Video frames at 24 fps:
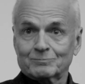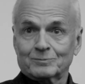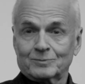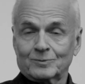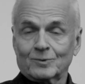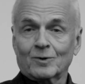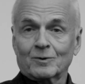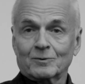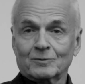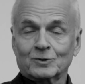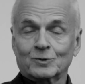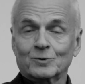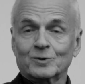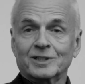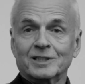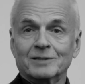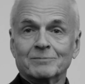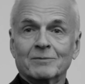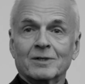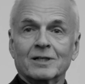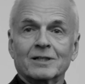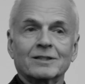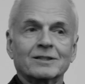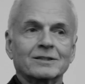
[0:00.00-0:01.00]
or green
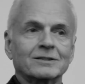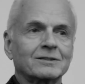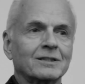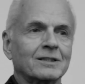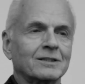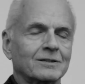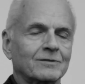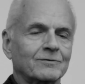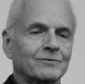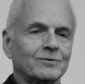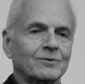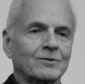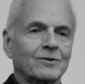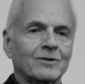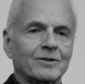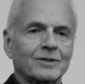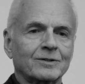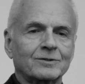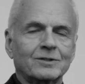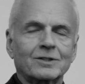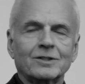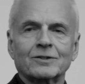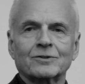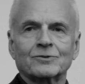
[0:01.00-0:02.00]
monies on the floor,
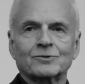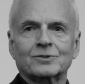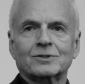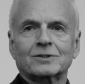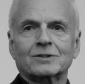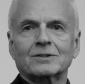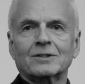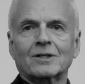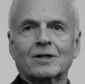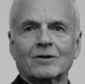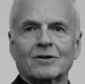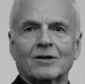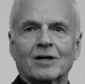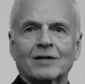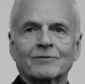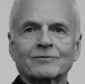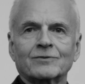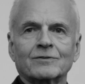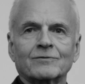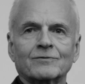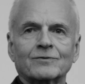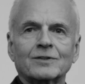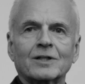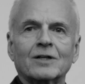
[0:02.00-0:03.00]
and tears are
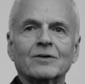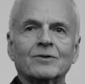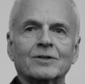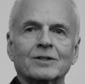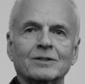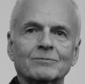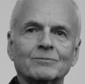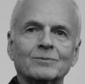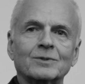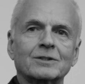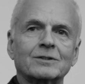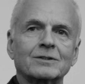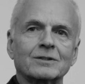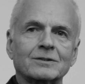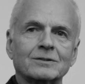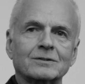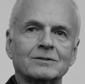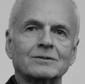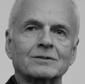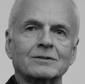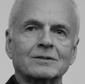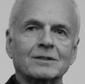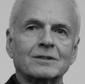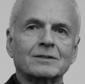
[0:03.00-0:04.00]
often flowing
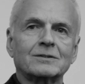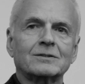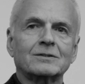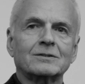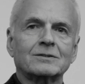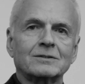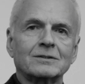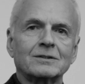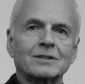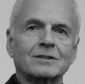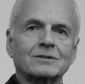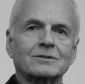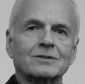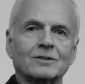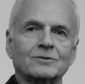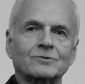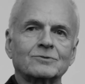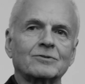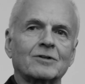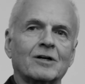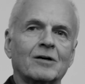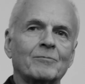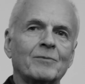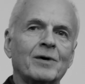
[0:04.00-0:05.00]
because it's a
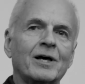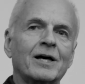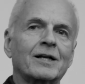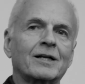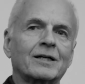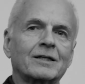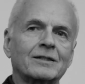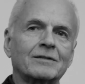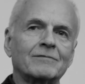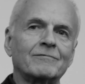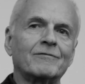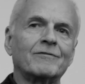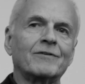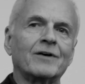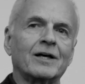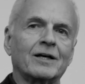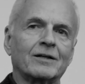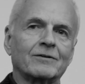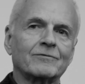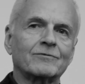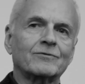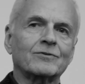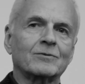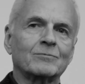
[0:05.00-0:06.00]
traumatic
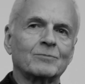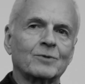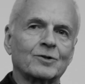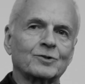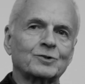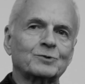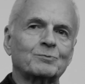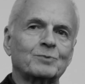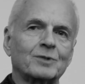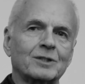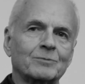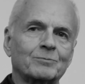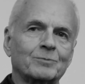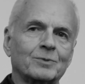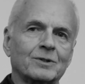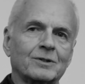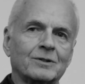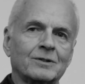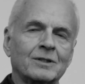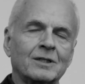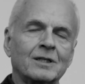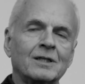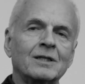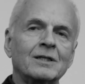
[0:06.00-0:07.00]
event for most people